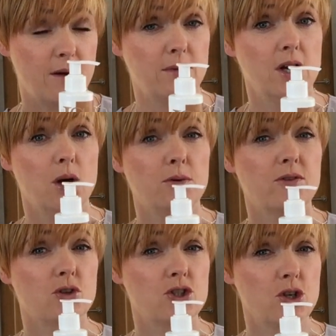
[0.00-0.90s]
gram,
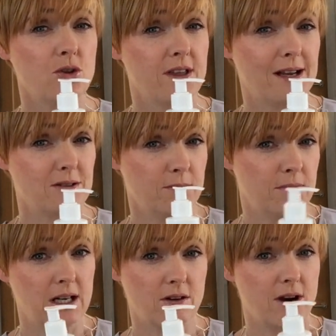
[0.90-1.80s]
we've got
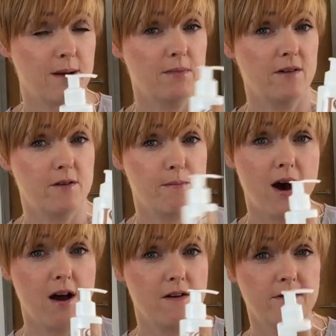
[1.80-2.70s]
2000 milligram of a
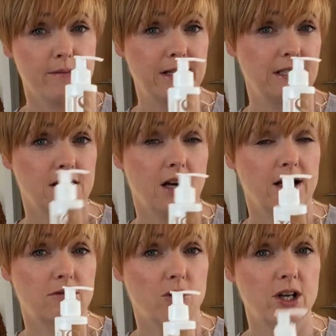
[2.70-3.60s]
bio-fermented
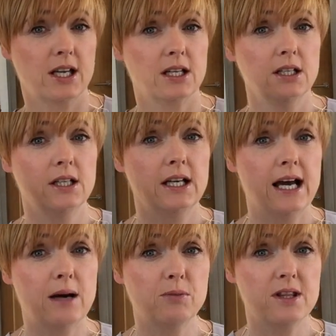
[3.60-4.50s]
hyaluronic,
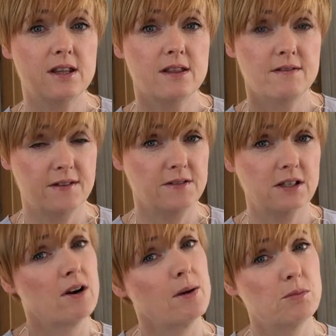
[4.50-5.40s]
and within the
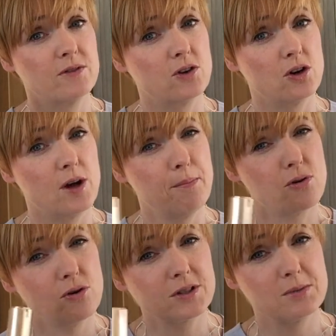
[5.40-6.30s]
50 gram, we've got
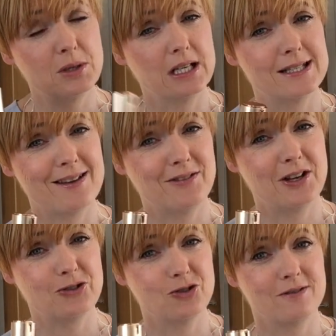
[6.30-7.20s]
approximately
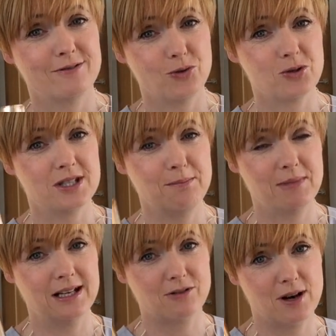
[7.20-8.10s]
740
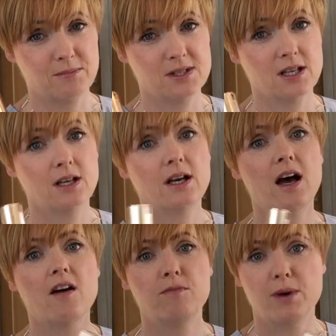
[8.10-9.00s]
milligrams
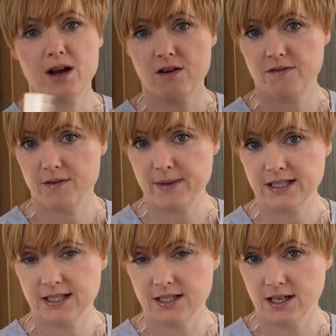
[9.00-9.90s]
of
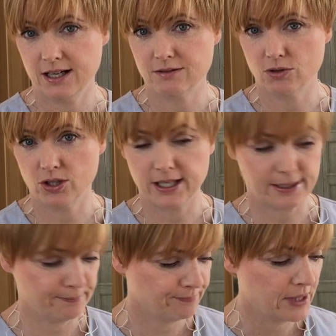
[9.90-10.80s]
bio-fermented hyaluronic.
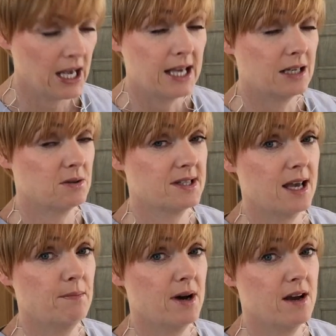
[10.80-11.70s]
Now I
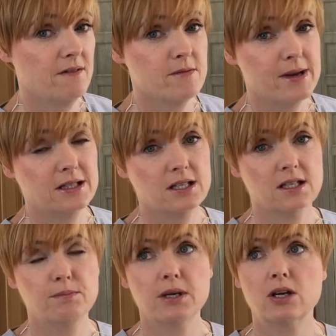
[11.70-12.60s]
say
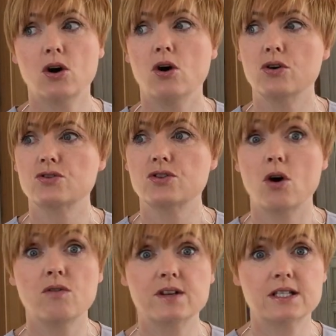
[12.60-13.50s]
bio-fermented because
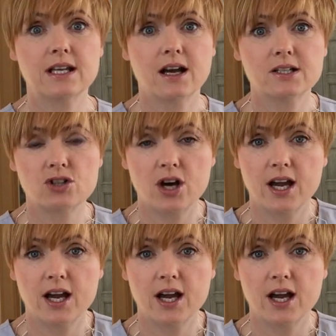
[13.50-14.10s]
obviously I